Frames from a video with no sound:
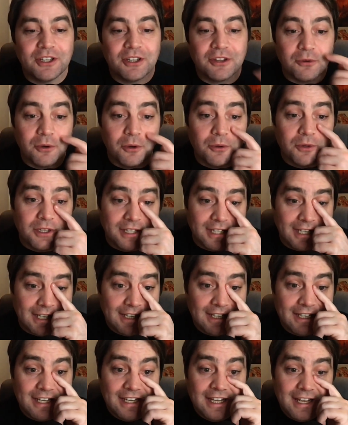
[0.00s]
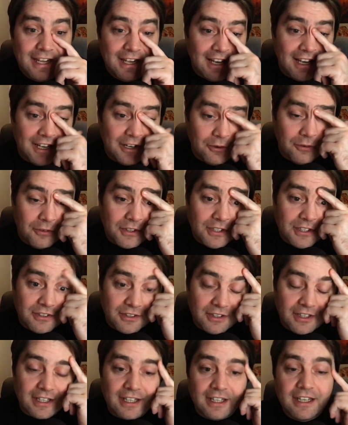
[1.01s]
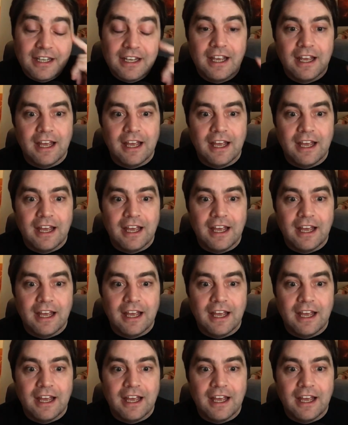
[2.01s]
throughout the day, and obviously